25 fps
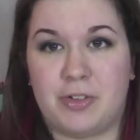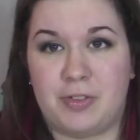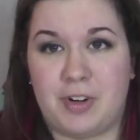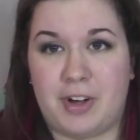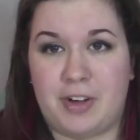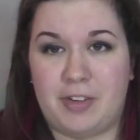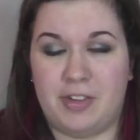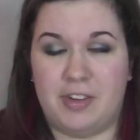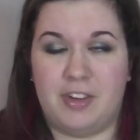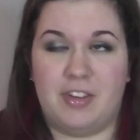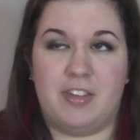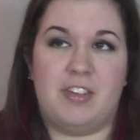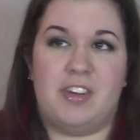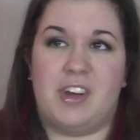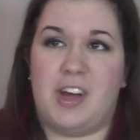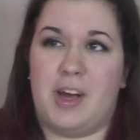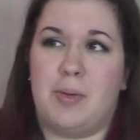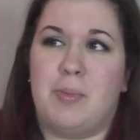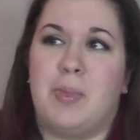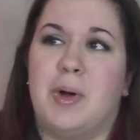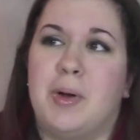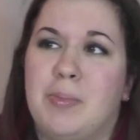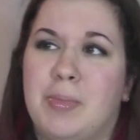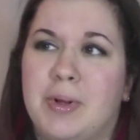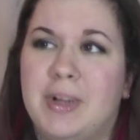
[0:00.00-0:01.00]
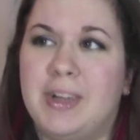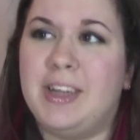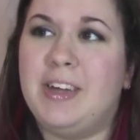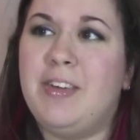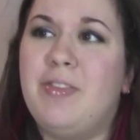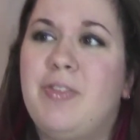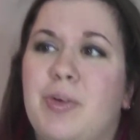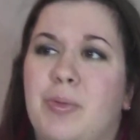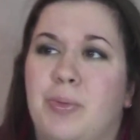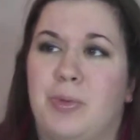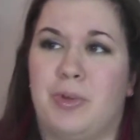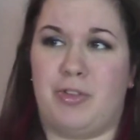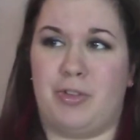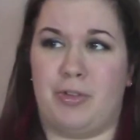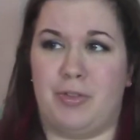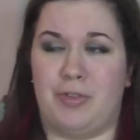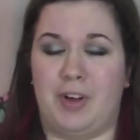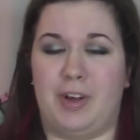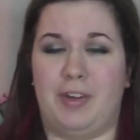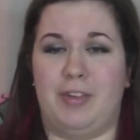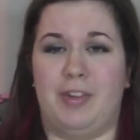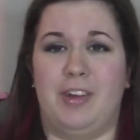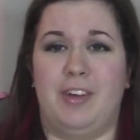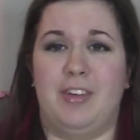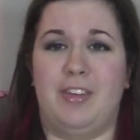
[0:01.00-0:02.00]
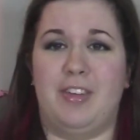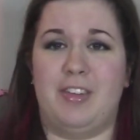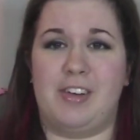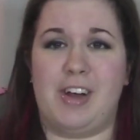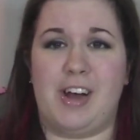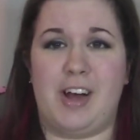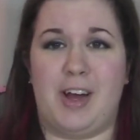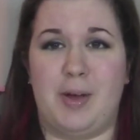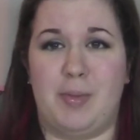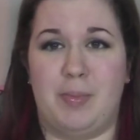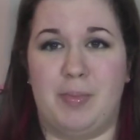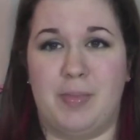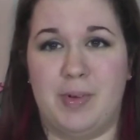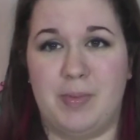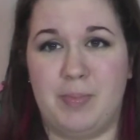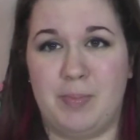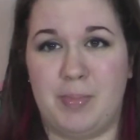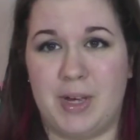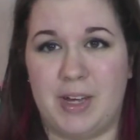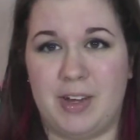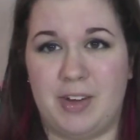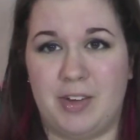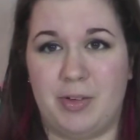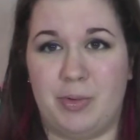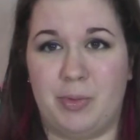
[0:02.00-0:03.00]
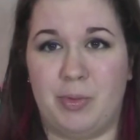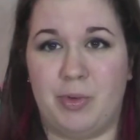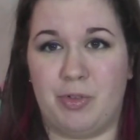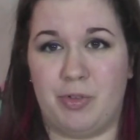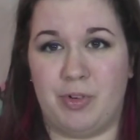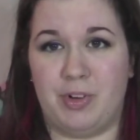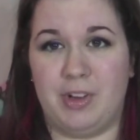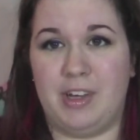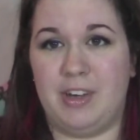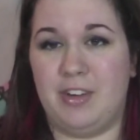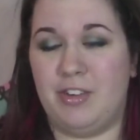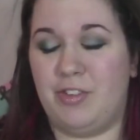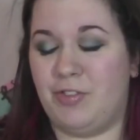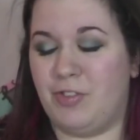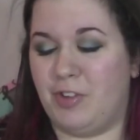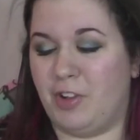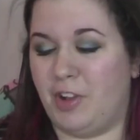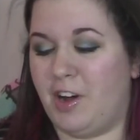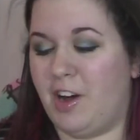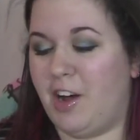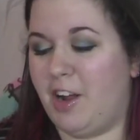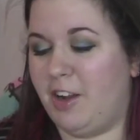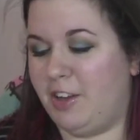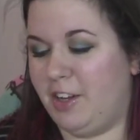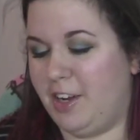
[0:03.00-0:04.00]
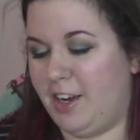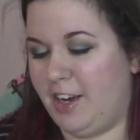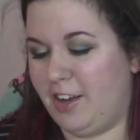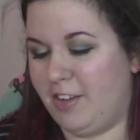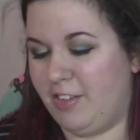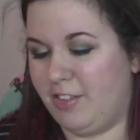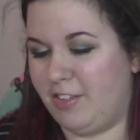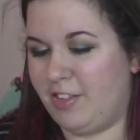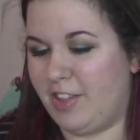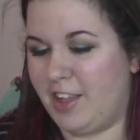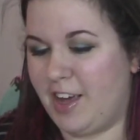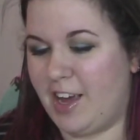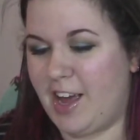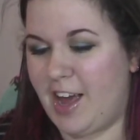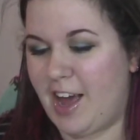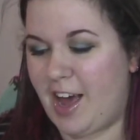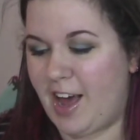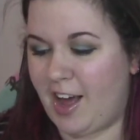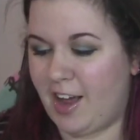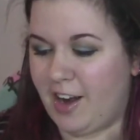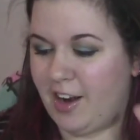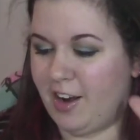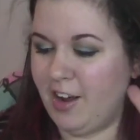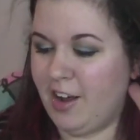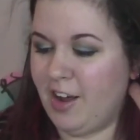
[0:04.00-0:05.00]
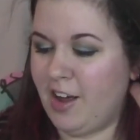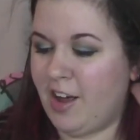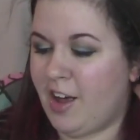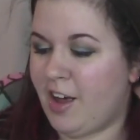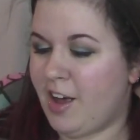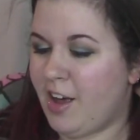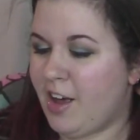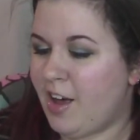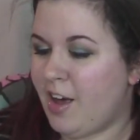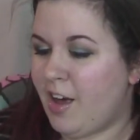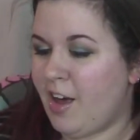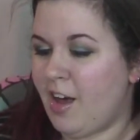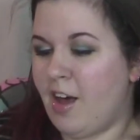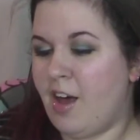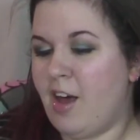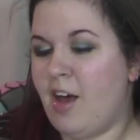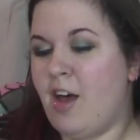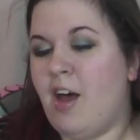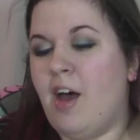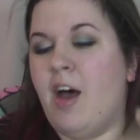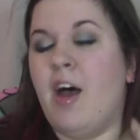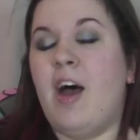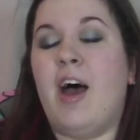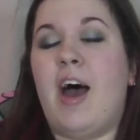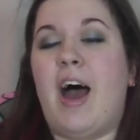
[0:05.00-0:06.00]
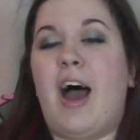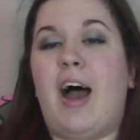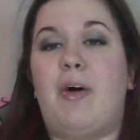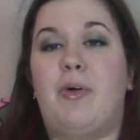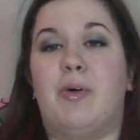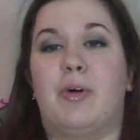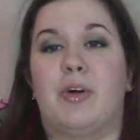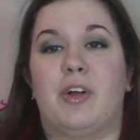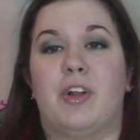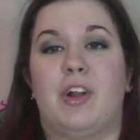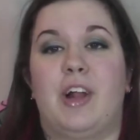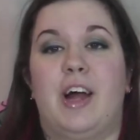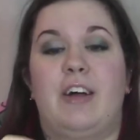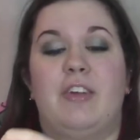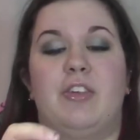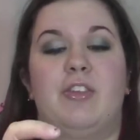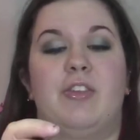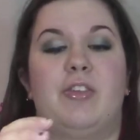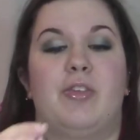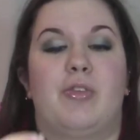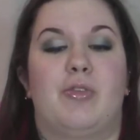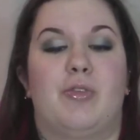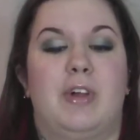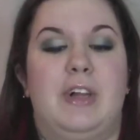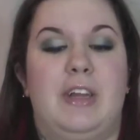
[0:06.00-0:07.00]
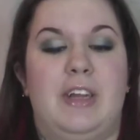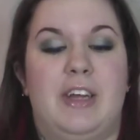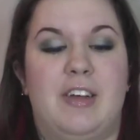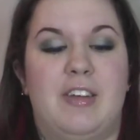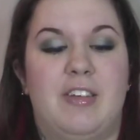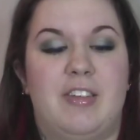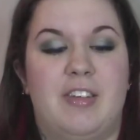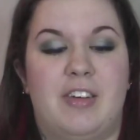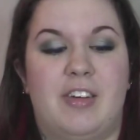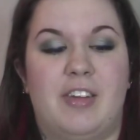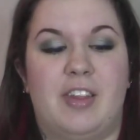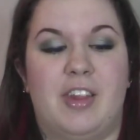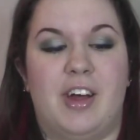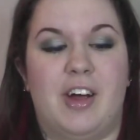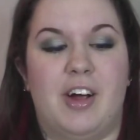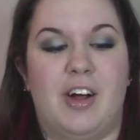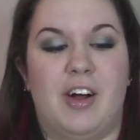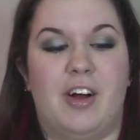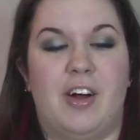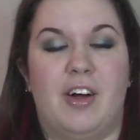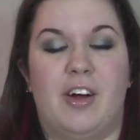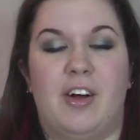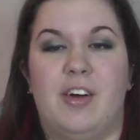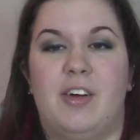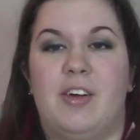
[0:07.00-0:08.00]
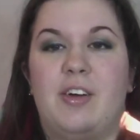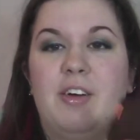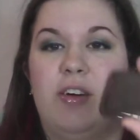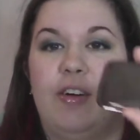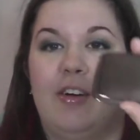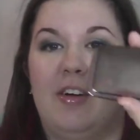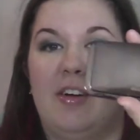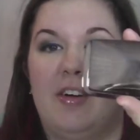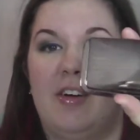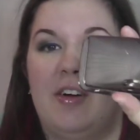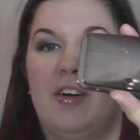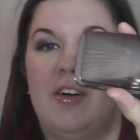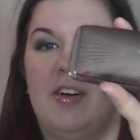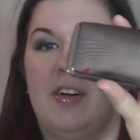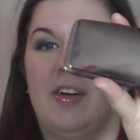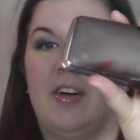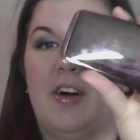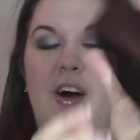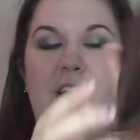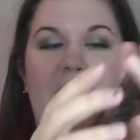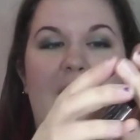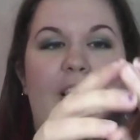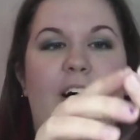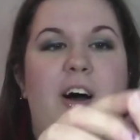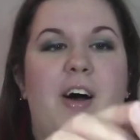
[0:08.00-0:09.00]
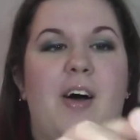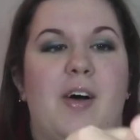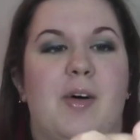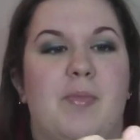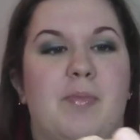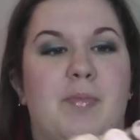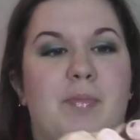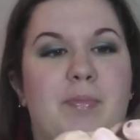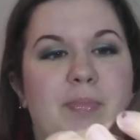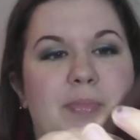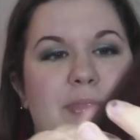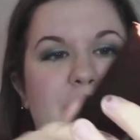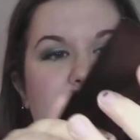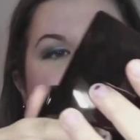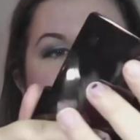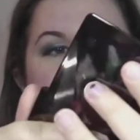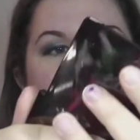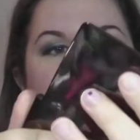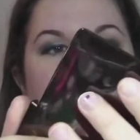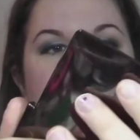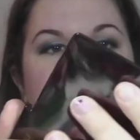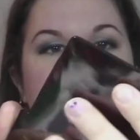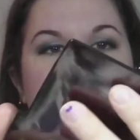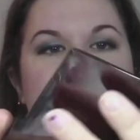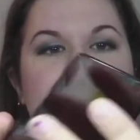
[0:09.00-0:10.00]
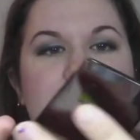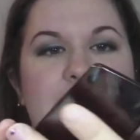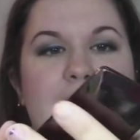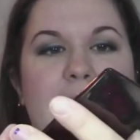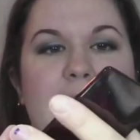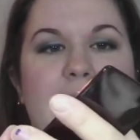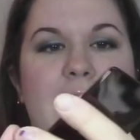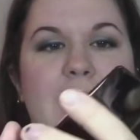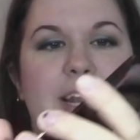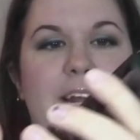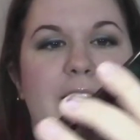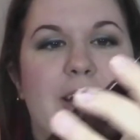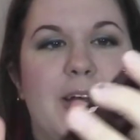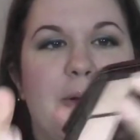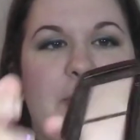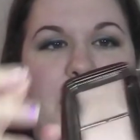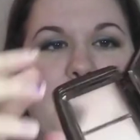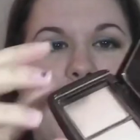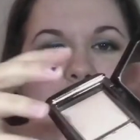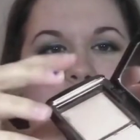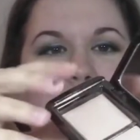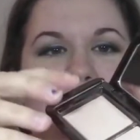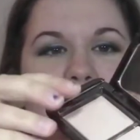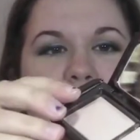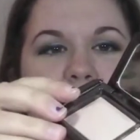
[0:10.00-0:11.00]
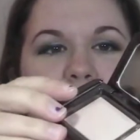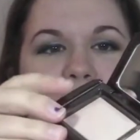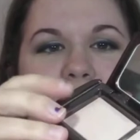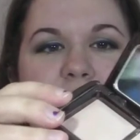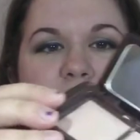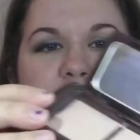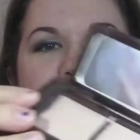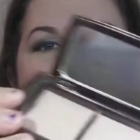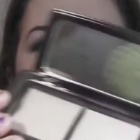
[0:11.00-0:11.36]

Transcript: around this time, I believe it was around this time because it was released for the holidays, they had Hourglass released their um, ambient lighting palette.